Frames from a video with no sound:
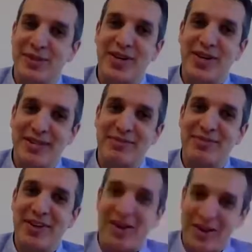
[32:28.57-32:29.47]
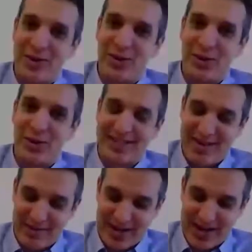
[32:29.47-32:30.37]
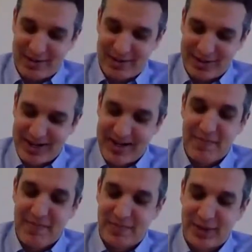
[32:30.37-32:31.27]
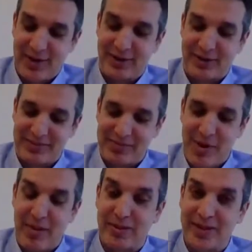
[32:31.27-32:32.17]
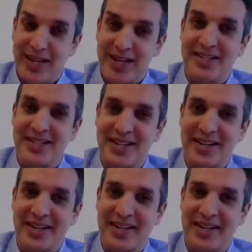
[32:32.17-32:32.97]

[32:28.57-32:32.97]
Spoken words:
going to be some very cool things coming out, you know, probably at ISTE.